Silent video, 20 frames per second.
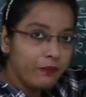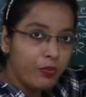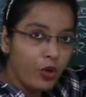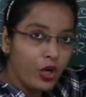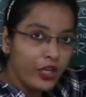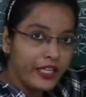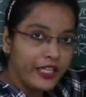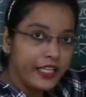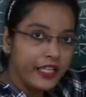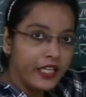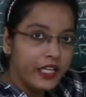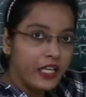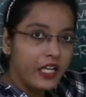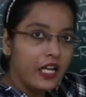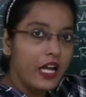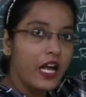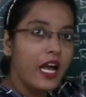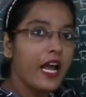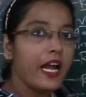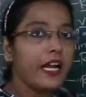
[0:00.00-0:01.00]
body
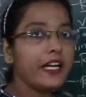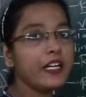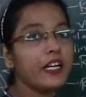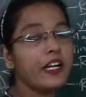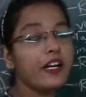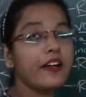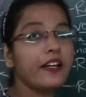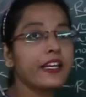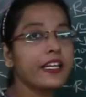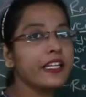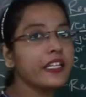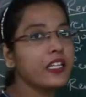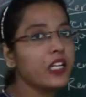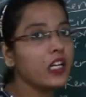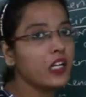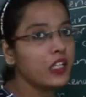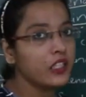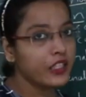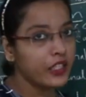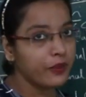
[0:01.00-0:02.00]
and
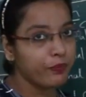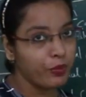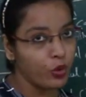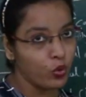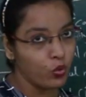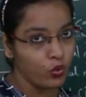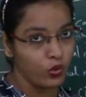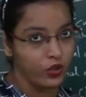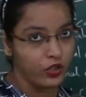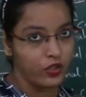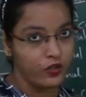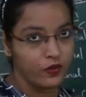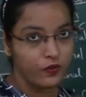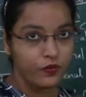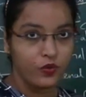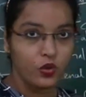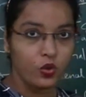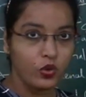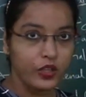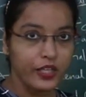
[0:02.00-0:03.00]
renal tubule.
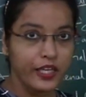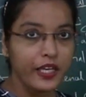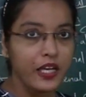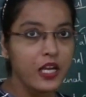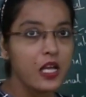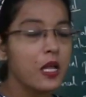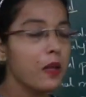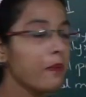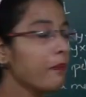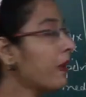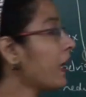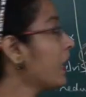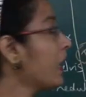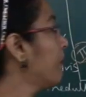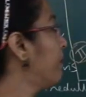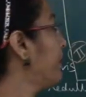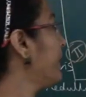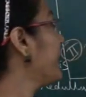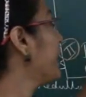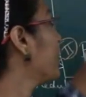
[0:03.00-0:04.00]
Okay,
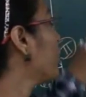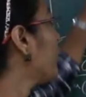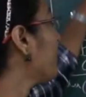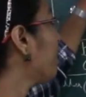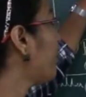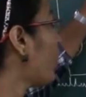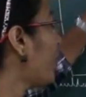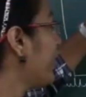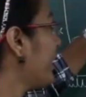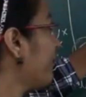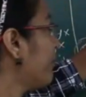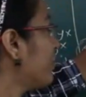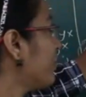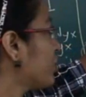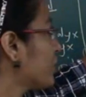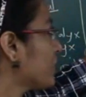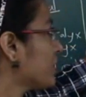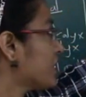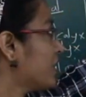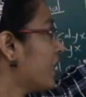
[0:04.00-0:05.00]
Malpighian body which
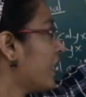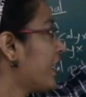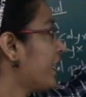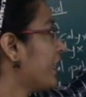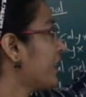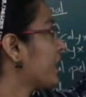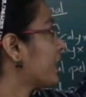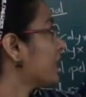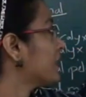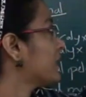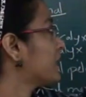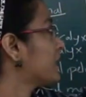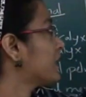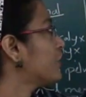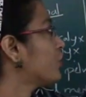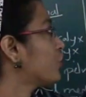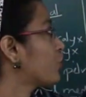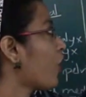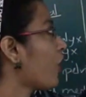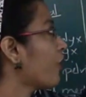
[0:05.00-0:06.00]
is there, it
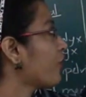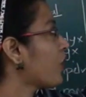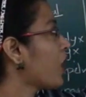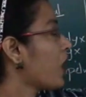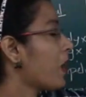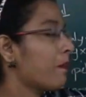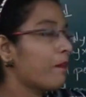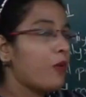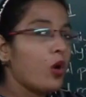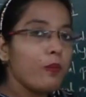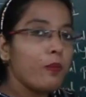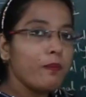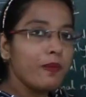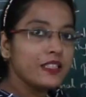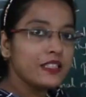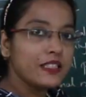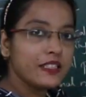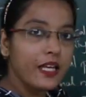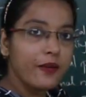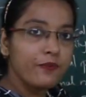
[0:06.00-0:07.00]
consists of
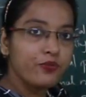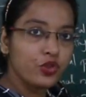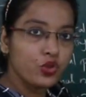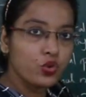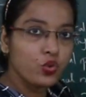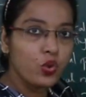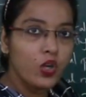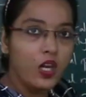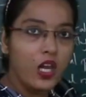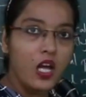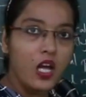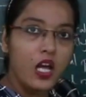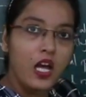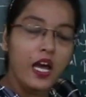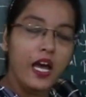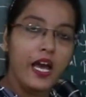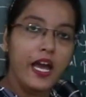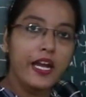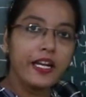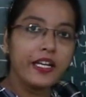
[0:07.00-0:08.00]
Bowman's capsule
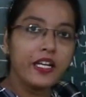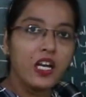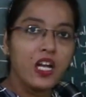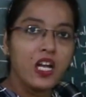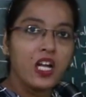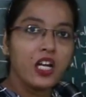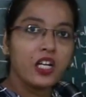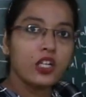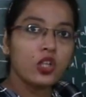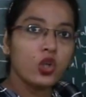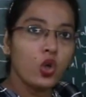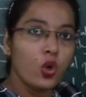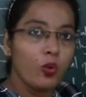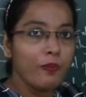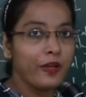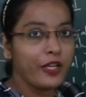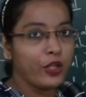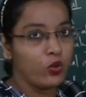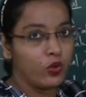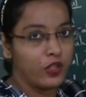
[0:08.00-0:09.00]
and
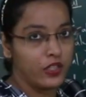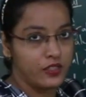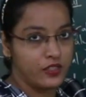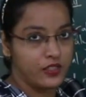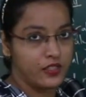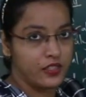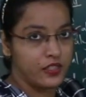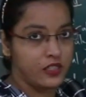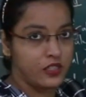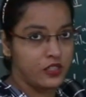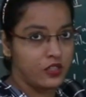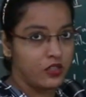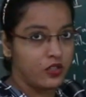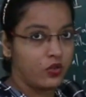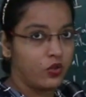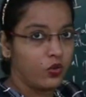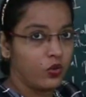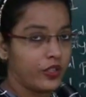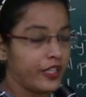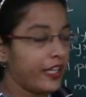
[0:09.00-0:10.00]
glomerulus.
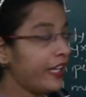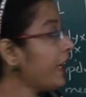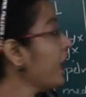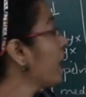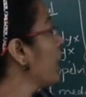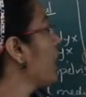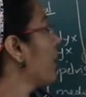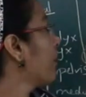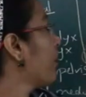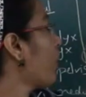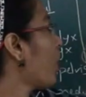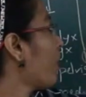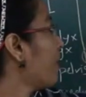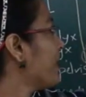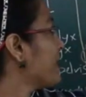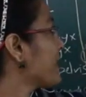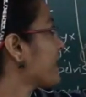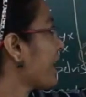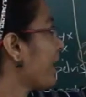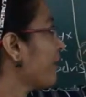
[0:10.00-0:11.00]
Okay,
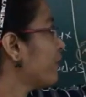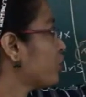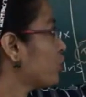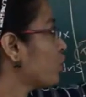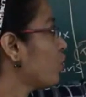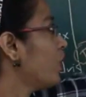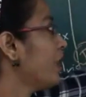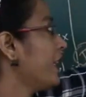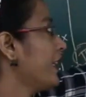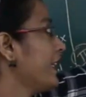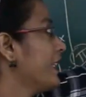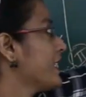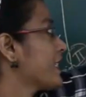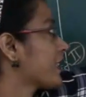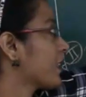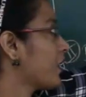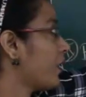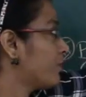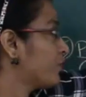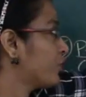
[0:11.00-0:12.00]
Bowman's capsule is
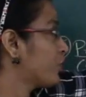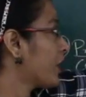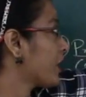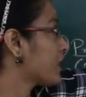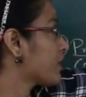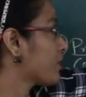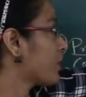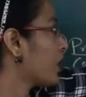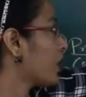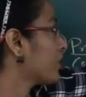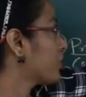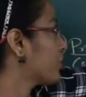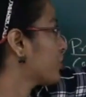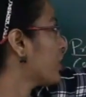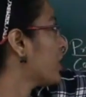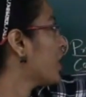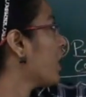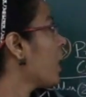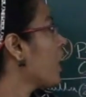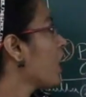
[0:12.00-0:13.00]
cup-shaped
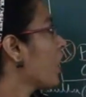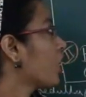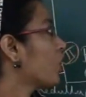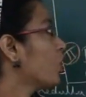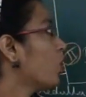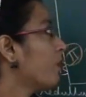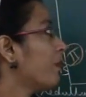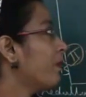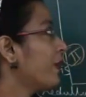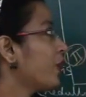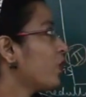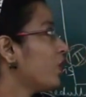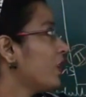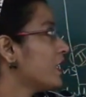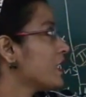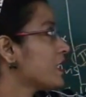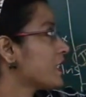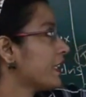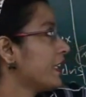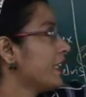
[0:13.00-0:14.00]
structure,
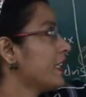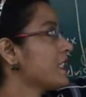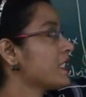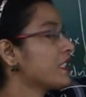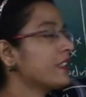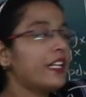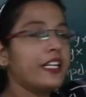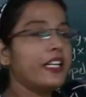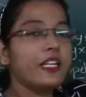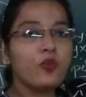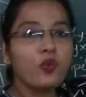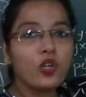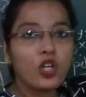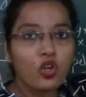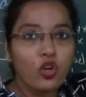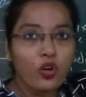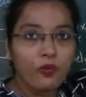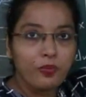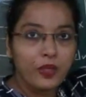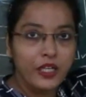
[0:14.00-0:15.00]
glomerulus is network
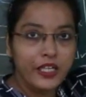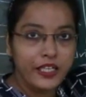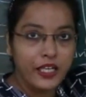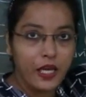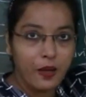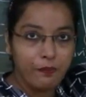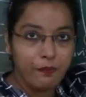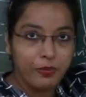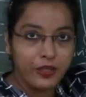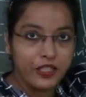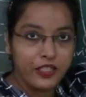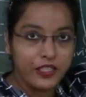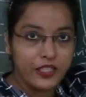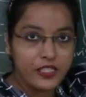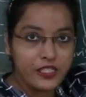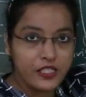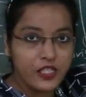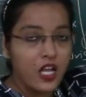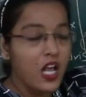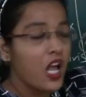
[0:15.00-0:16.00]
of blood
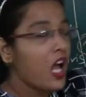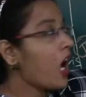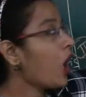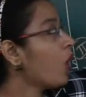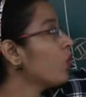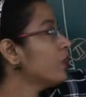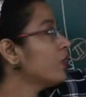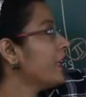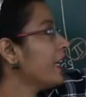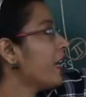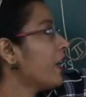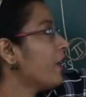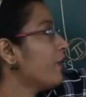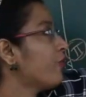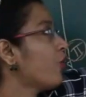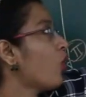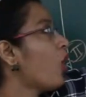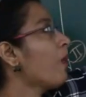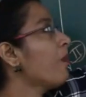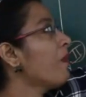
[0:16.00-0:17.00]
capillaries. How they are
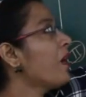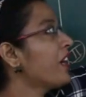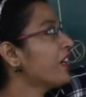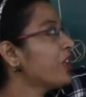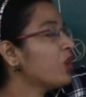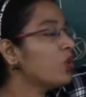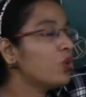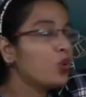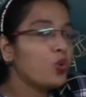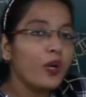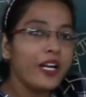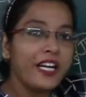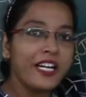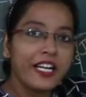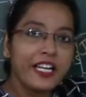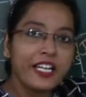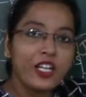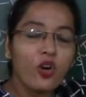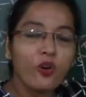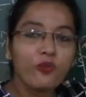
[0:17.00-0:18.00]
formed? Due to
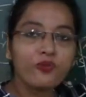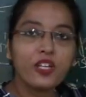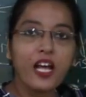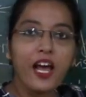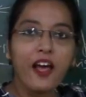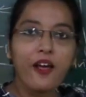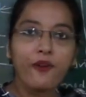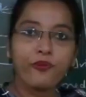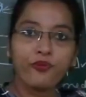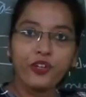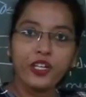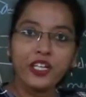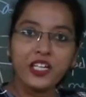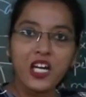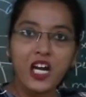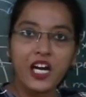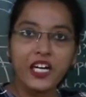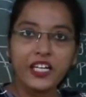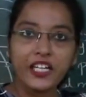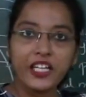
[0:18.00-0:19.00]
entry of the afferent
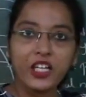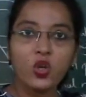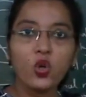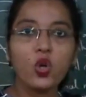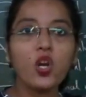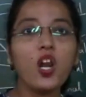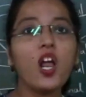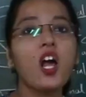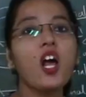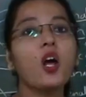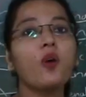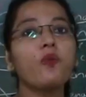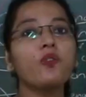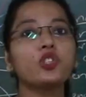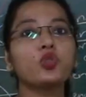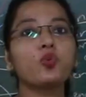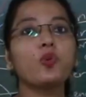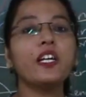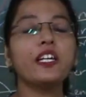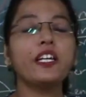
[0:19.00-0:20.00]
arteriole,
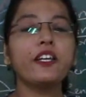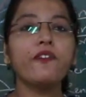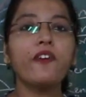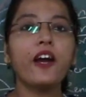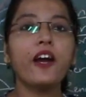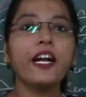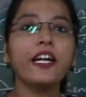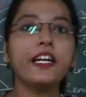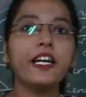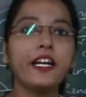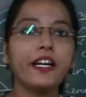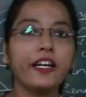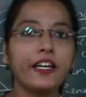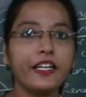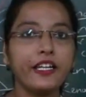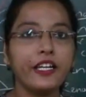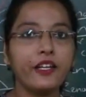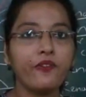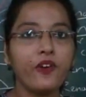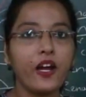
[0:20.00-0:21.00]
which will divide and
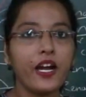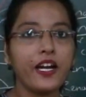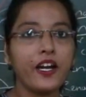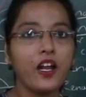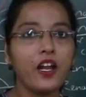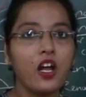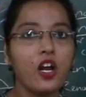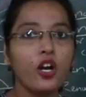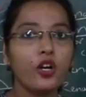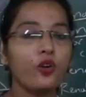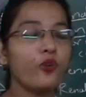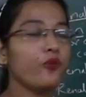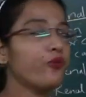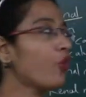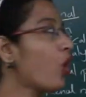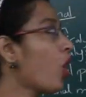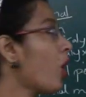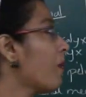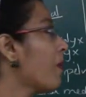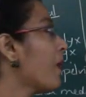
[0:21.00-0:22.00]
redivide to
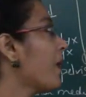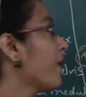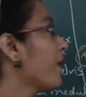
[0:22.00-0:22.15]
form